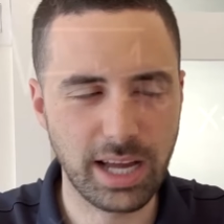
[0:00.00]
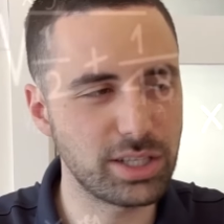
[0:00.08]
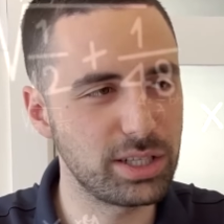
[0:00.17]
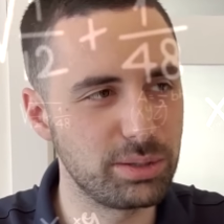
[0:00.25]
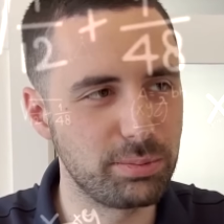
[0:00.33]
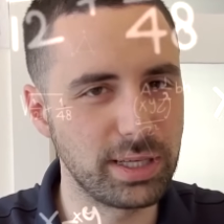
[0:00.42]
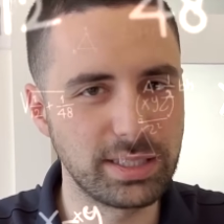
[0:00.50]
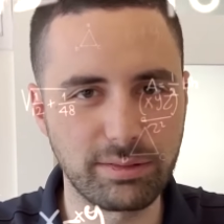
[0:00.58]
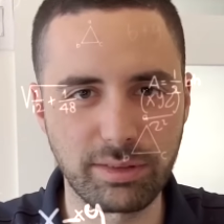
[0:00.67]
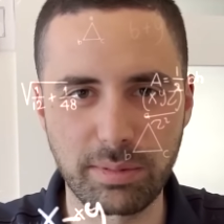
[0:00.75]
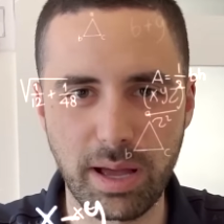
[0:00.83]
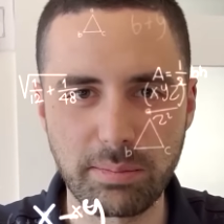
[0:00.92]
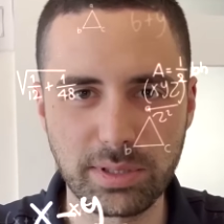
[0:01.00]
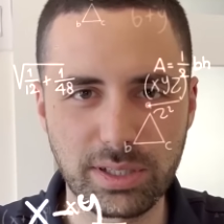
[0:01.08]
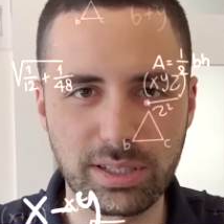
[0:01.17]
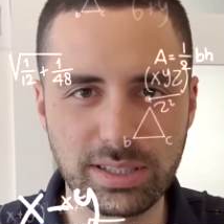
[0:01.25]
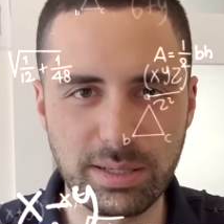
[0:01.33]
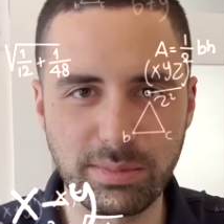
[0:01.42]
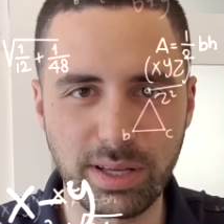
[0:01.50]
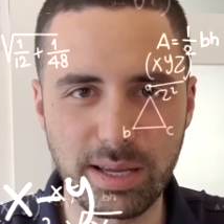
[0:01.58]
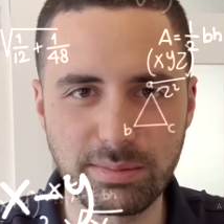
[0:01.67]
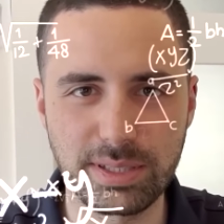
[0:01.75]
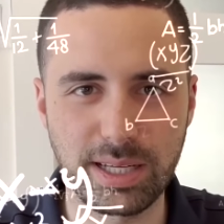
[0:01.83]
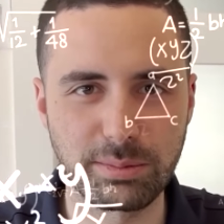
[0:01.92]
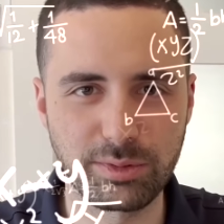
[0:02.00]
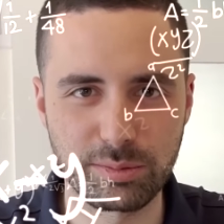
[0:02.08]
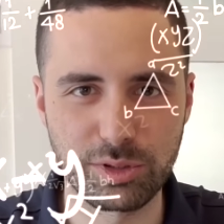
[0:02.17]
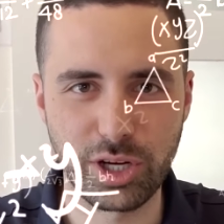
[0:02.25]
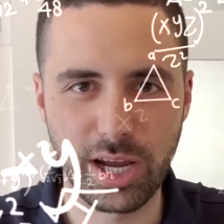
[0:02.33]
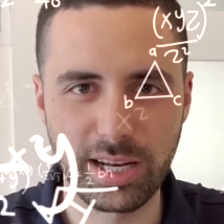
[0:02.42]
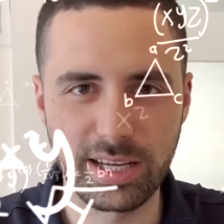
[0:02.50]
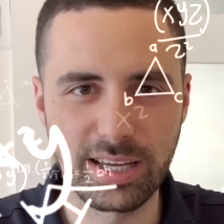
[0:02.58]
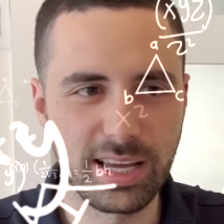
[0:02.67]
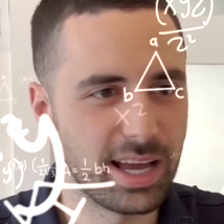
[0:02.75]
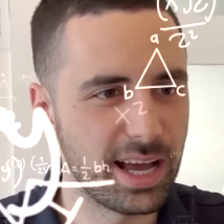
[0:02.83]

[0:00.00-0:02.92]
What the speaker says: Actually, you buy stuff from Amazon sometimes, comes from China,